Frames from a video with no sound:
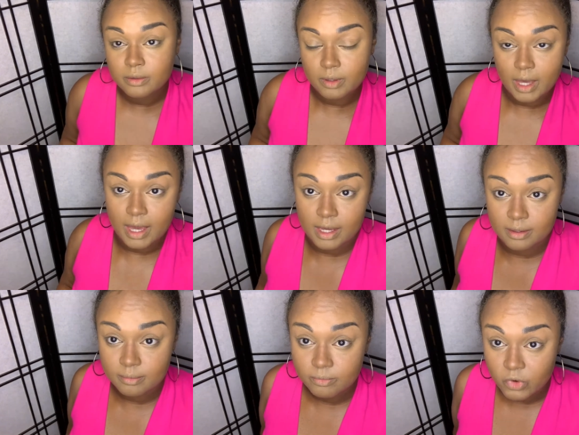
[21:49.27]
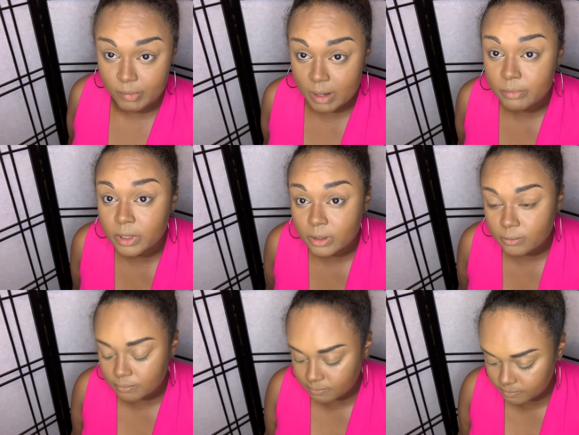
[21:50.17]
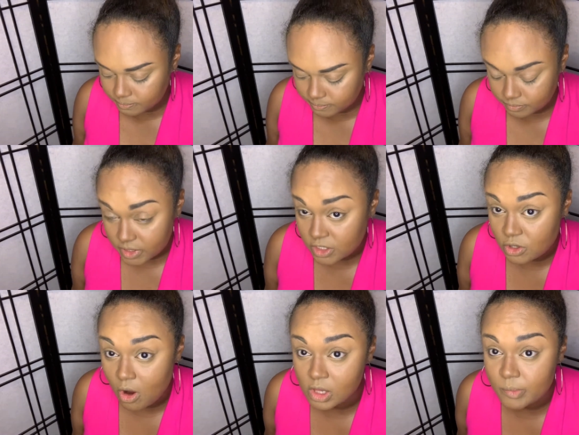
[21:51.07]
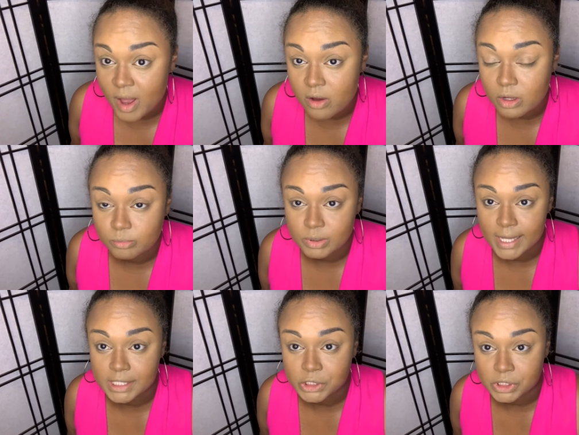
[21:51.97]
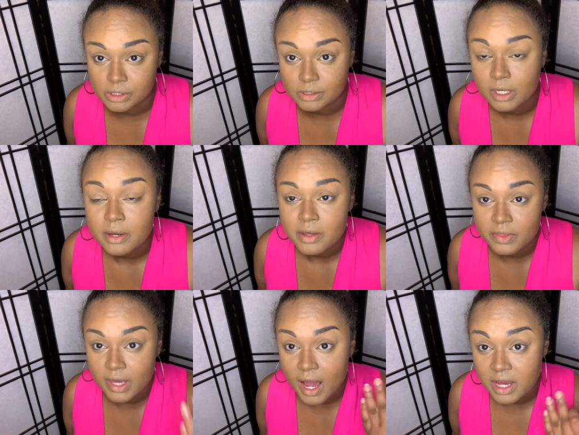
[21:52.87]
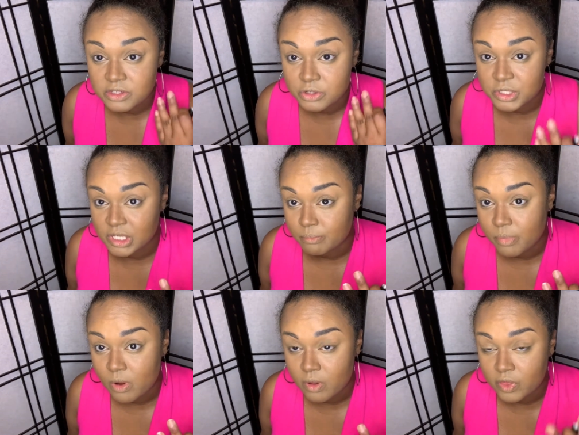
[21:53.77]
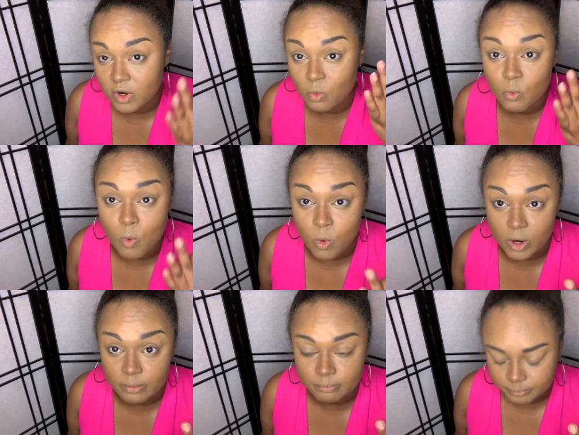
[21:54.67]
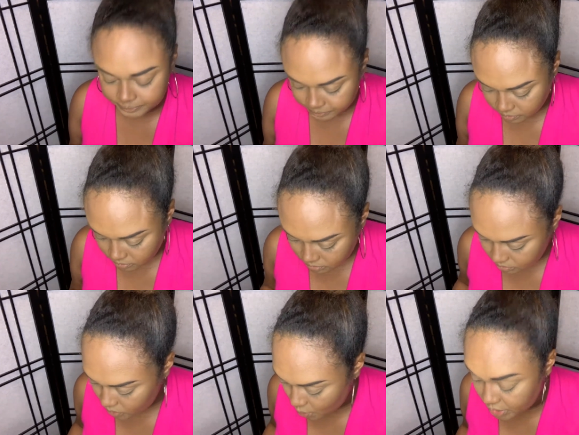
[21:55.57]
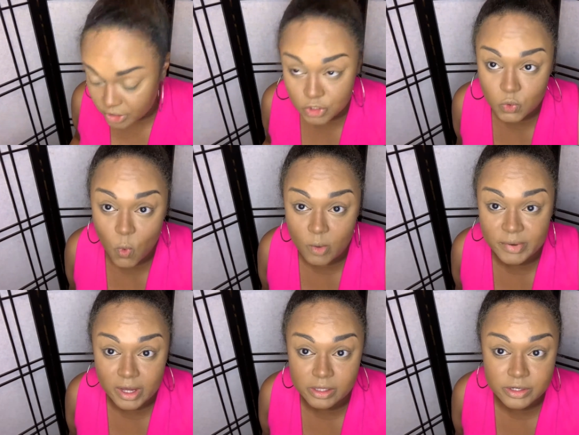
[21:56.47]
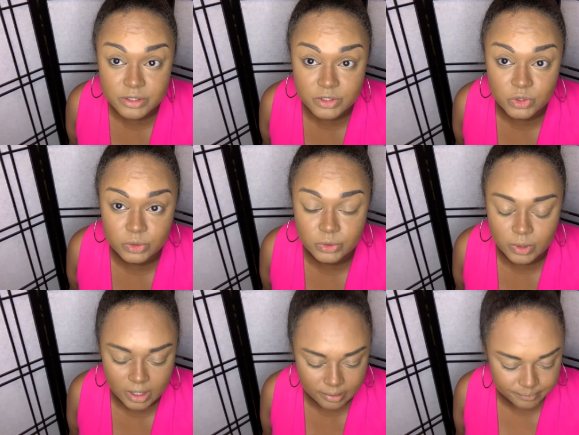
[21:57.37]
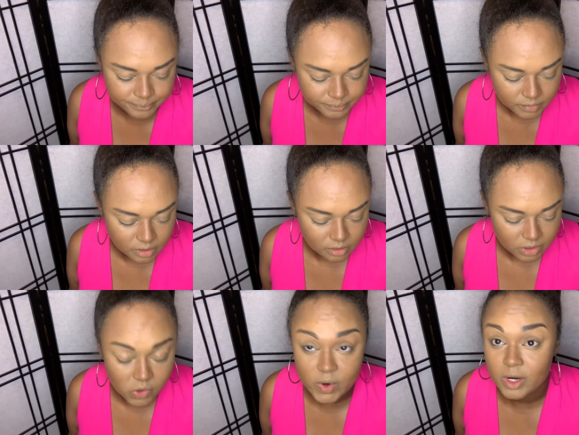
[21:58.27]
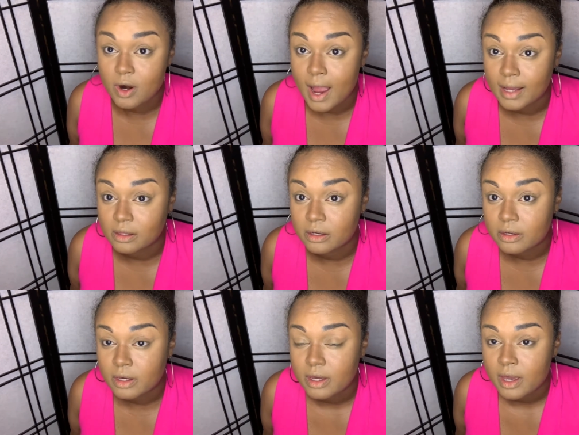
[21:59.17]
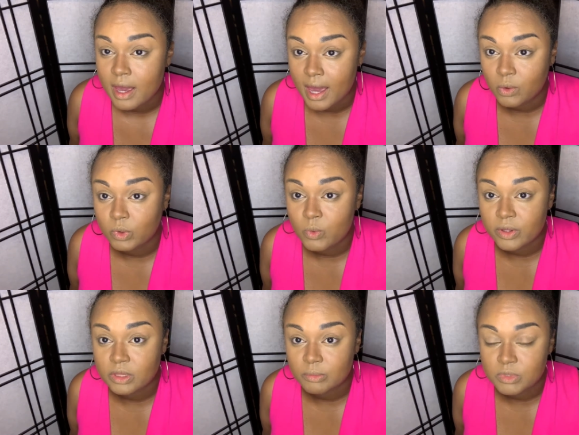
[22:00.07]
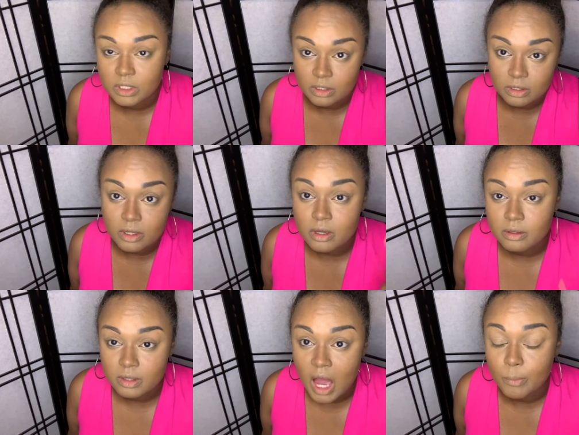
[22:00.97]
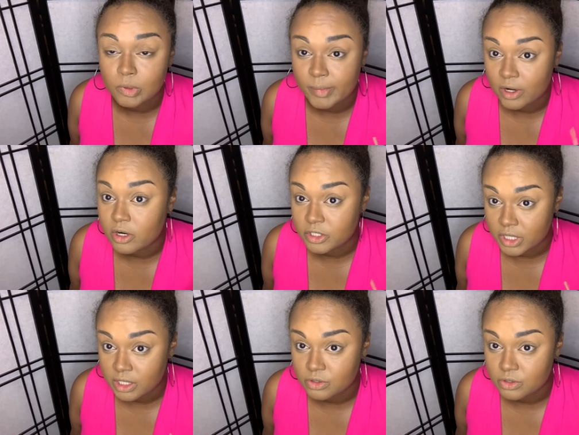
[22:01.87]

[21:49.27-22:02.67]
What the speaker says: And remember, it's all about complexion. The eyes are simple, they're warm. We're gonna use warm colors to create our eye look, and we want them to complement our skin